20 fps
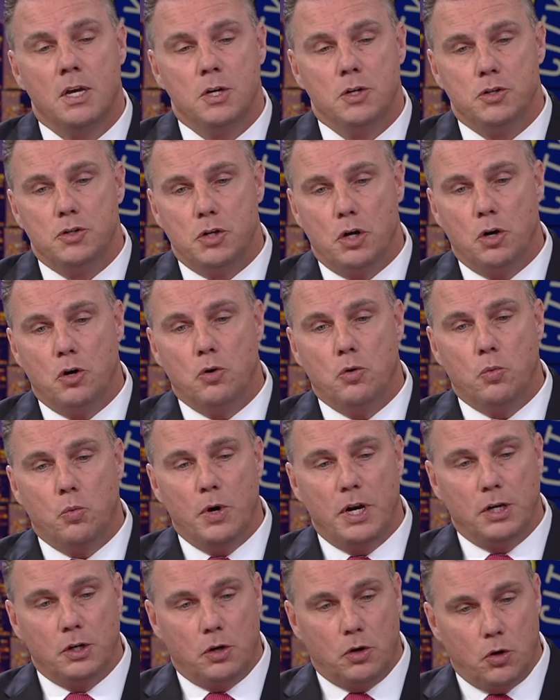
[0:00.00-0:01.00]
So
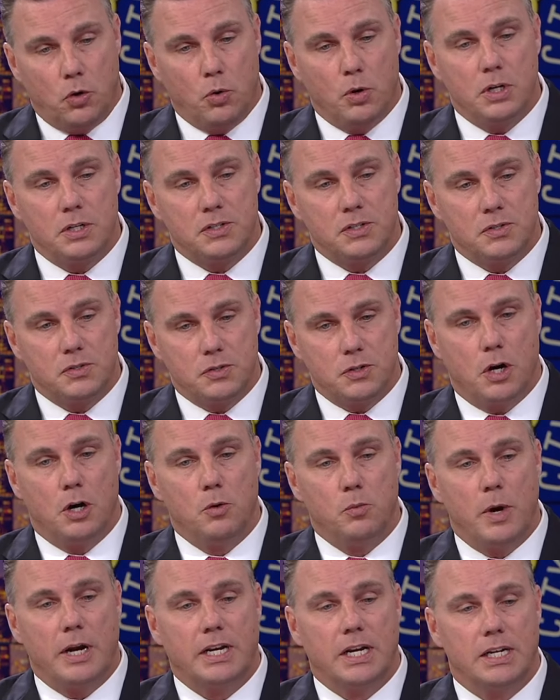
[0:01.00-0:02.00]
when courts start
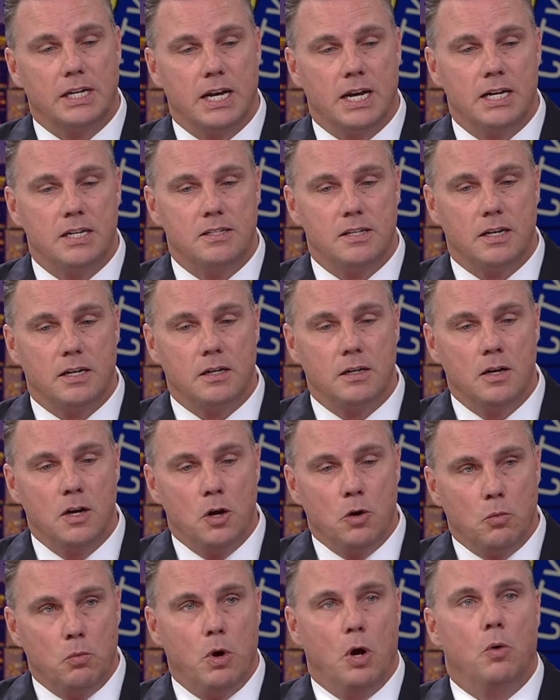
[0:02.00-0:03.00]
recognizing
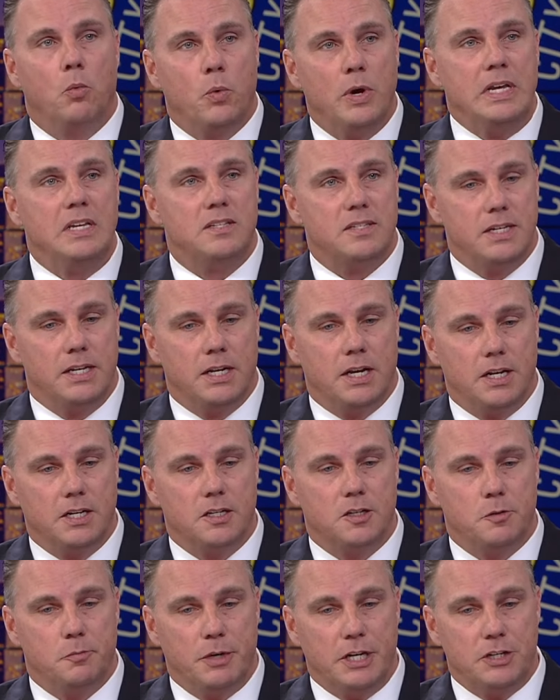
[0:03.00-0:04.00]
what we see in
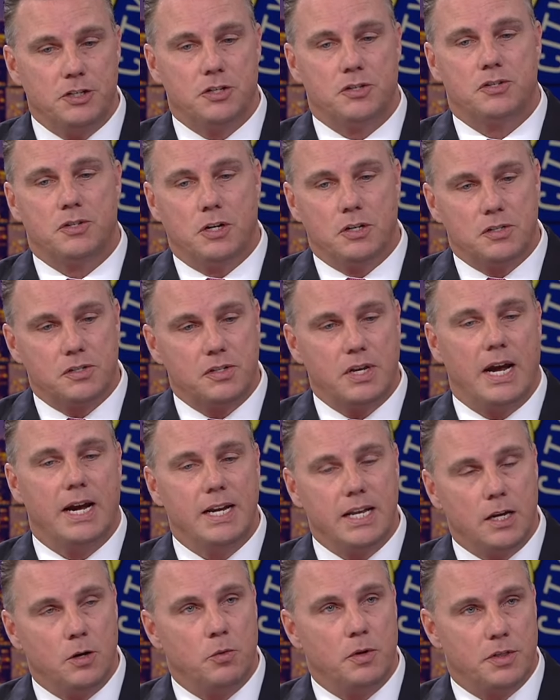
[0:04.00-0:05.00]
Huntington Beach and start
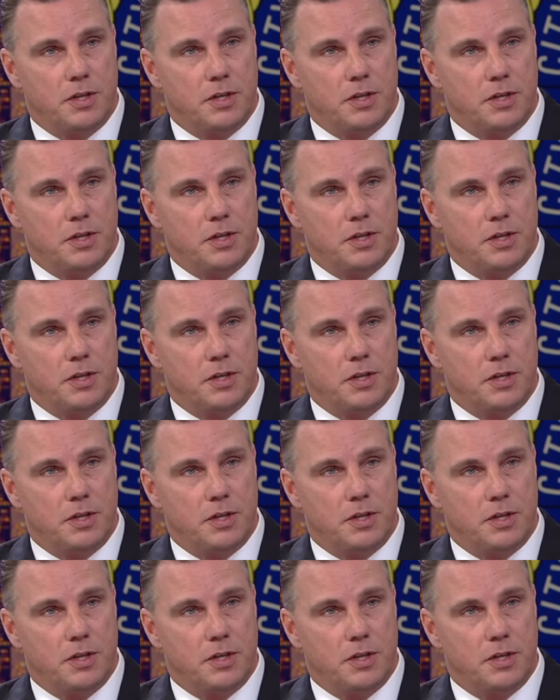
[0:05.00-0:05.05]
siding with